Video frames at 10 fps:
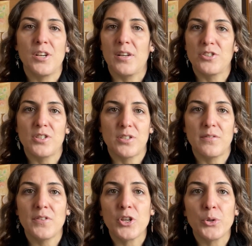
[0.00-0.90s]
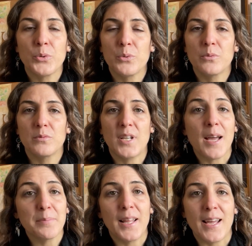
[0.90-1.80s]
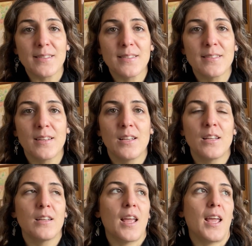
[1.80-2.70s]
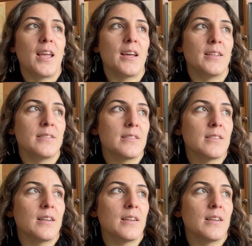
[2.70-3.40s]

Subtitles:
just a few dye plants, and